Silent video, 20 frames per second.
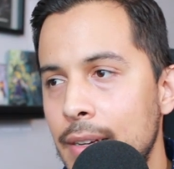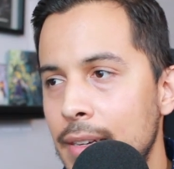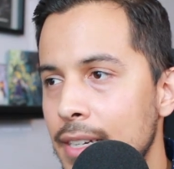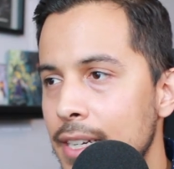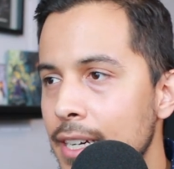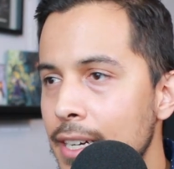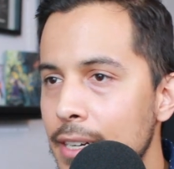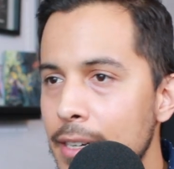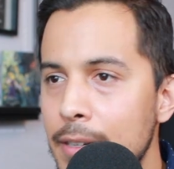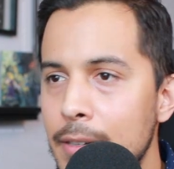
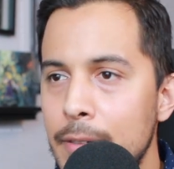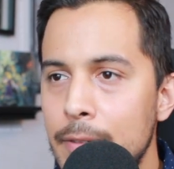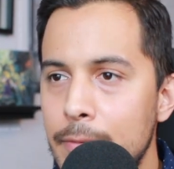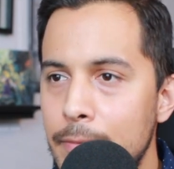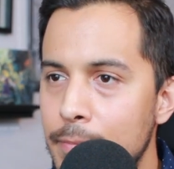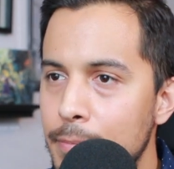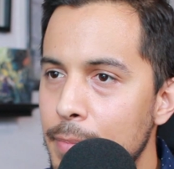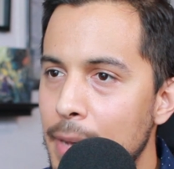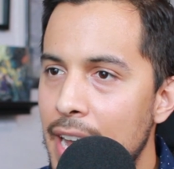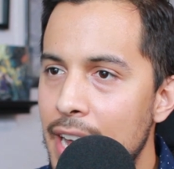Uh,
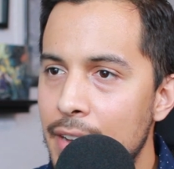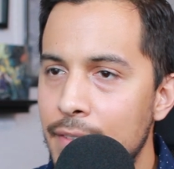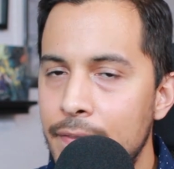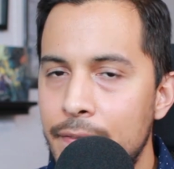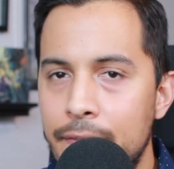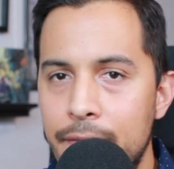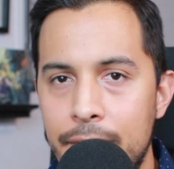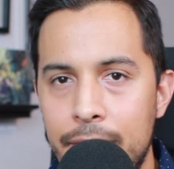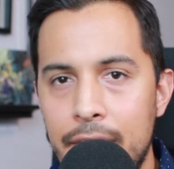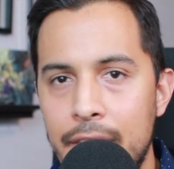about
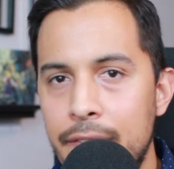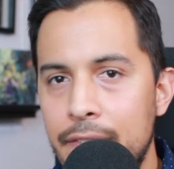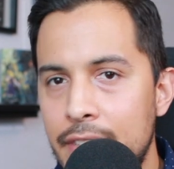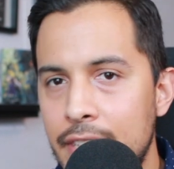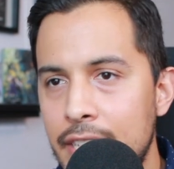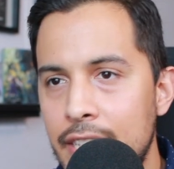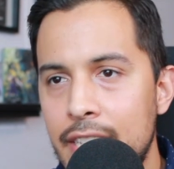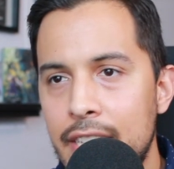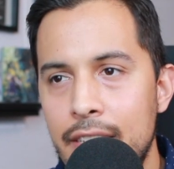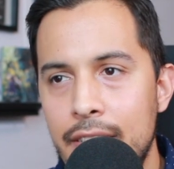
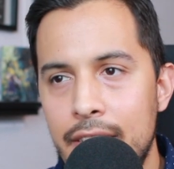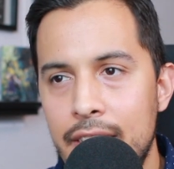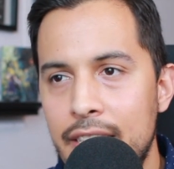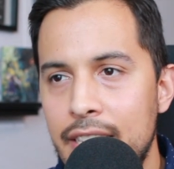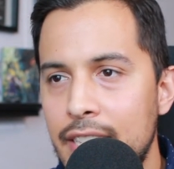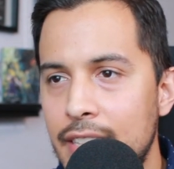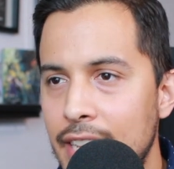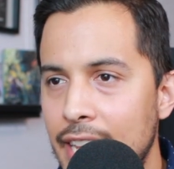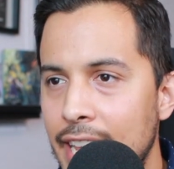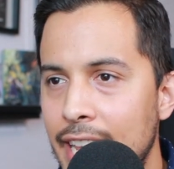
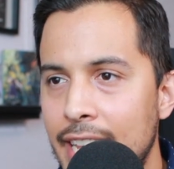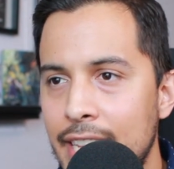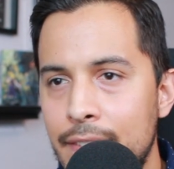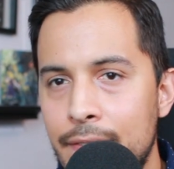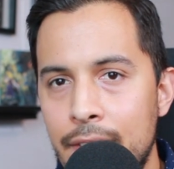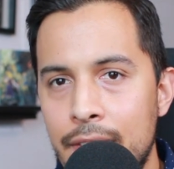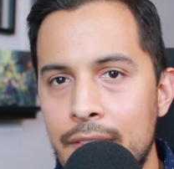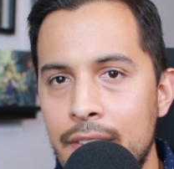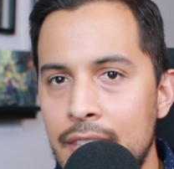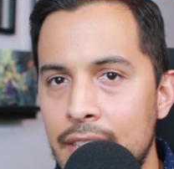58,
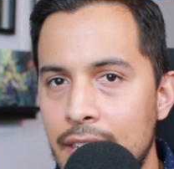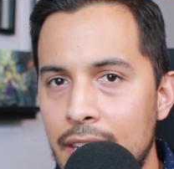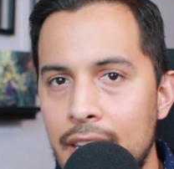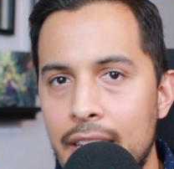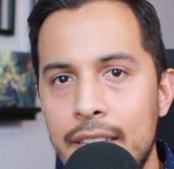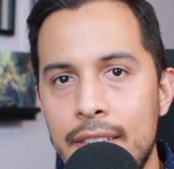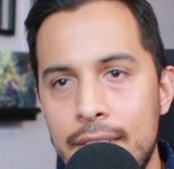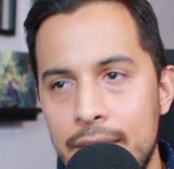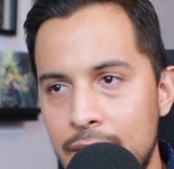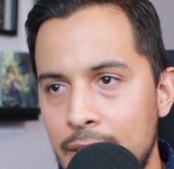
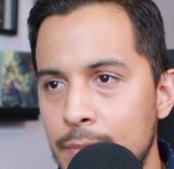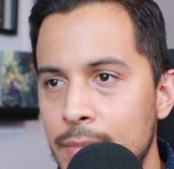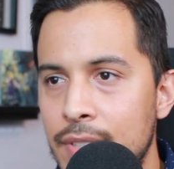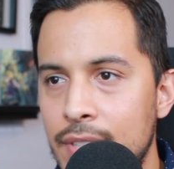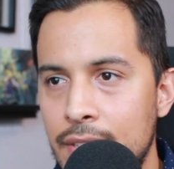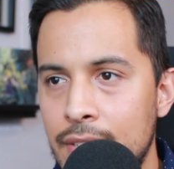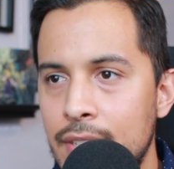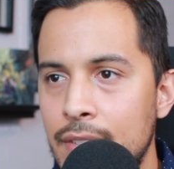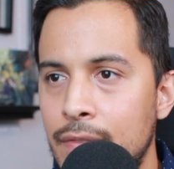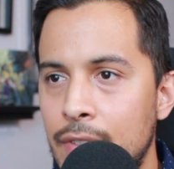59, some
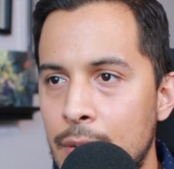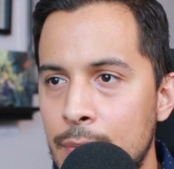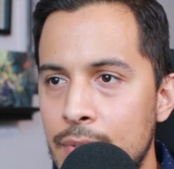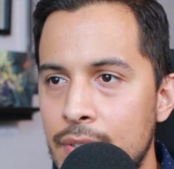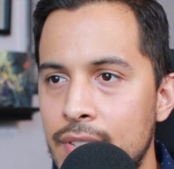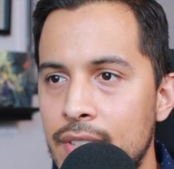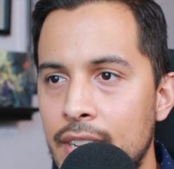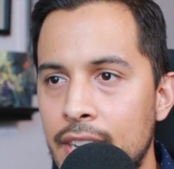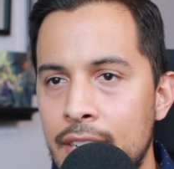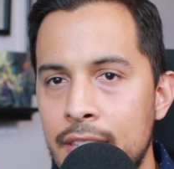60 frames a
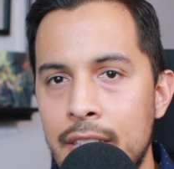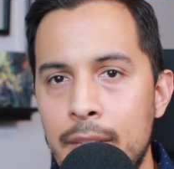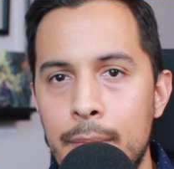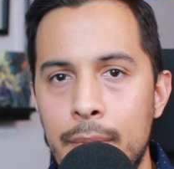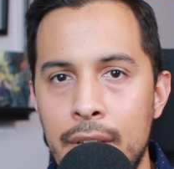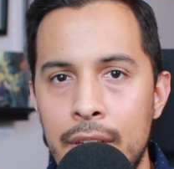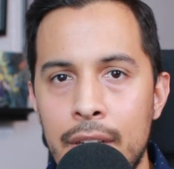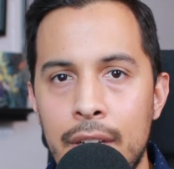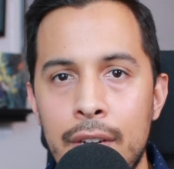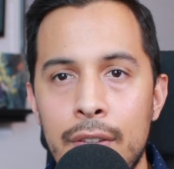second,
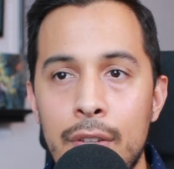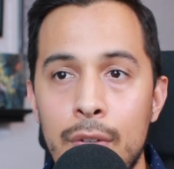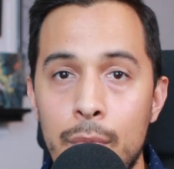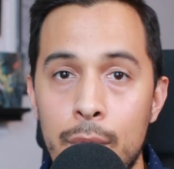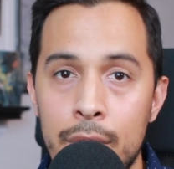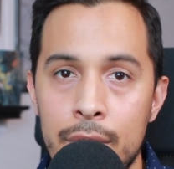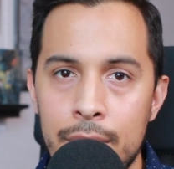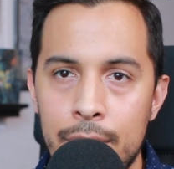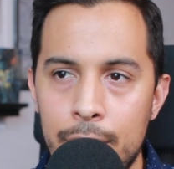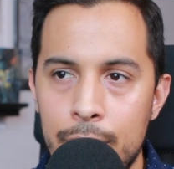depending on the
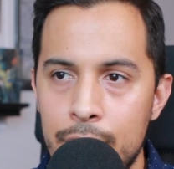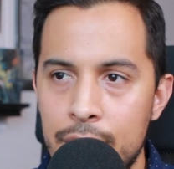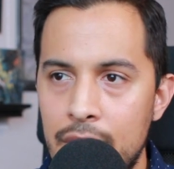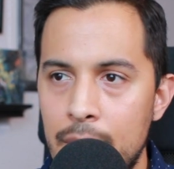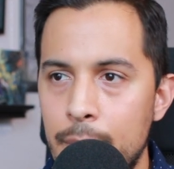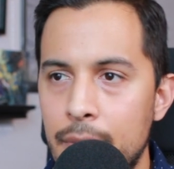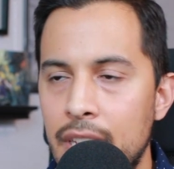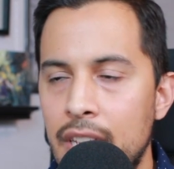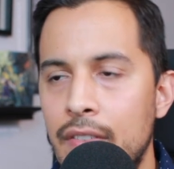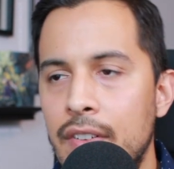resolution I
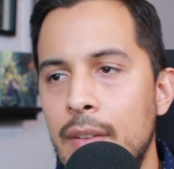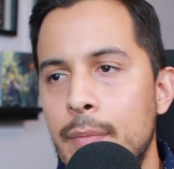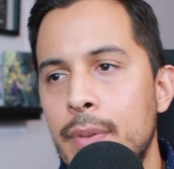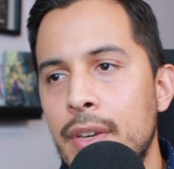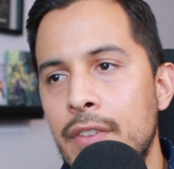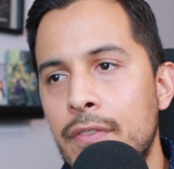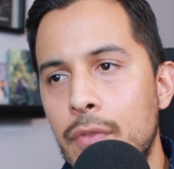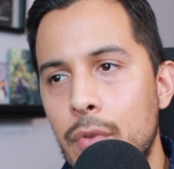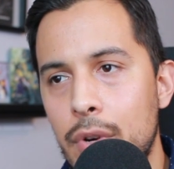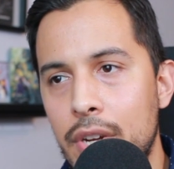pick. If I
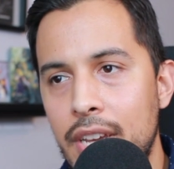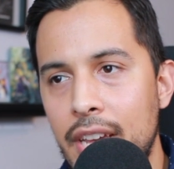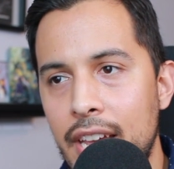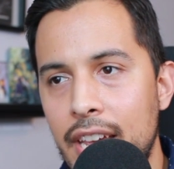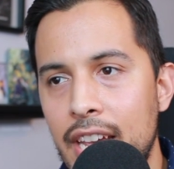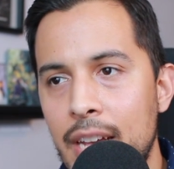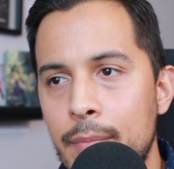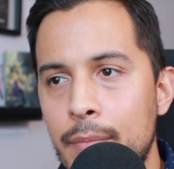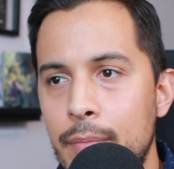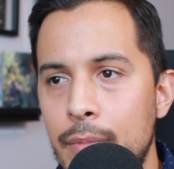pick
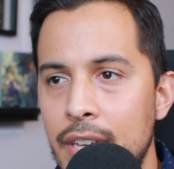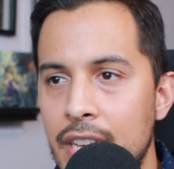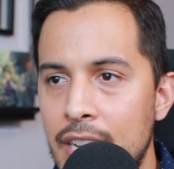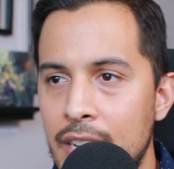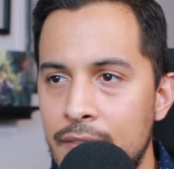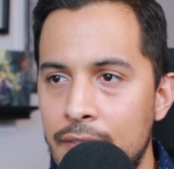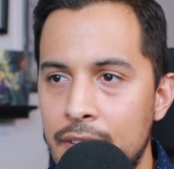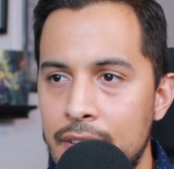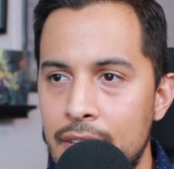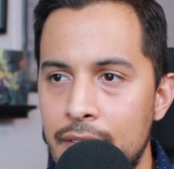4K, I'm
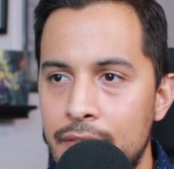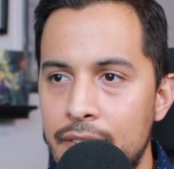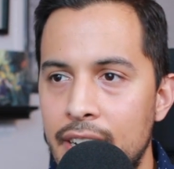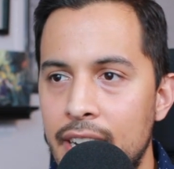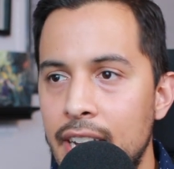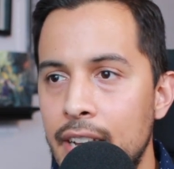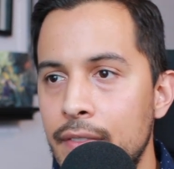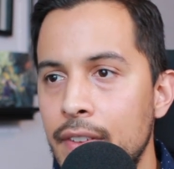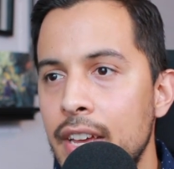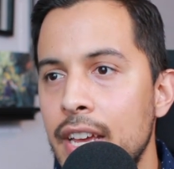hitting
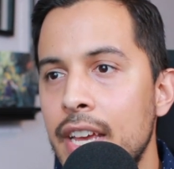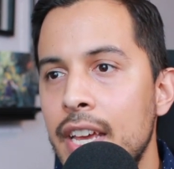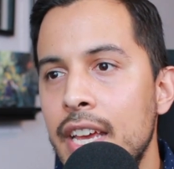55.